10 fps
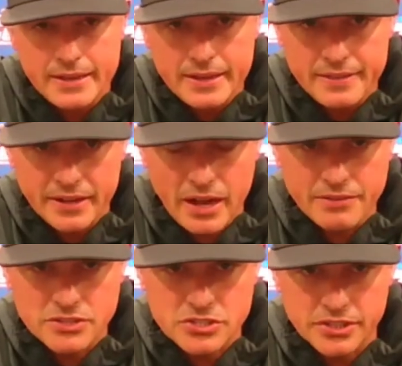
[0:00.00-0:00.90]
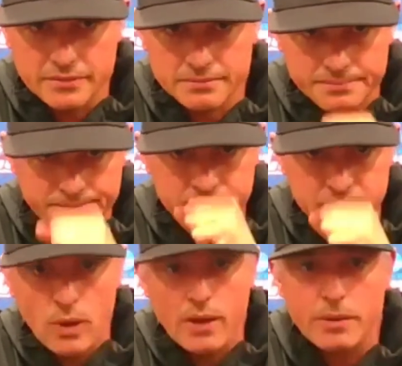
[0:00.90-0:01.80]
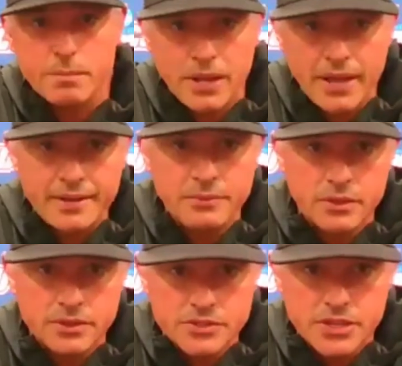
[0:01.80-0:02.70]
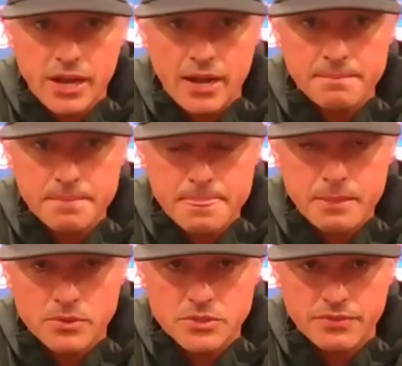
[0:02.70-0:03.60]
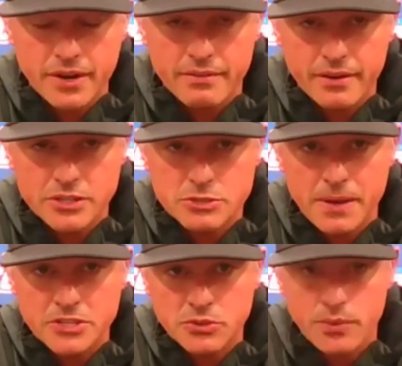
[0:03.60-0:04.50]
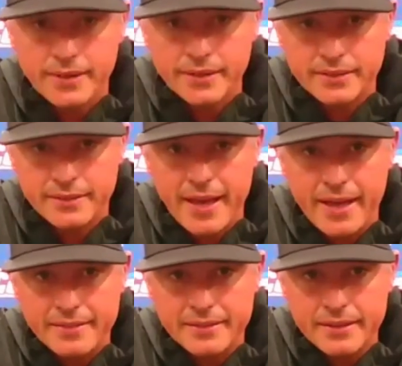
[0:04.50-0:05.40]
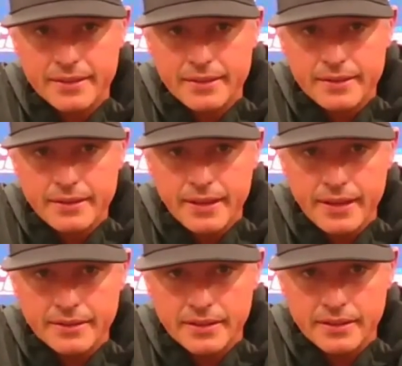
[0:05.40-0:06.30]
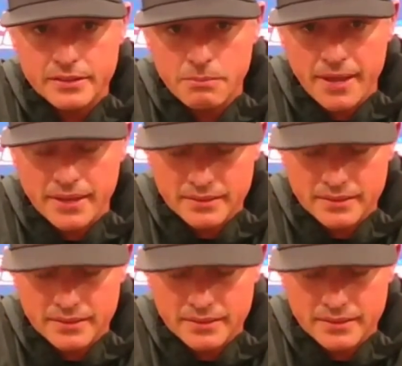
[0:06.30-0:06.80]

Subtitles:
And then obviously the way we played was a very, very special ending to that, and to make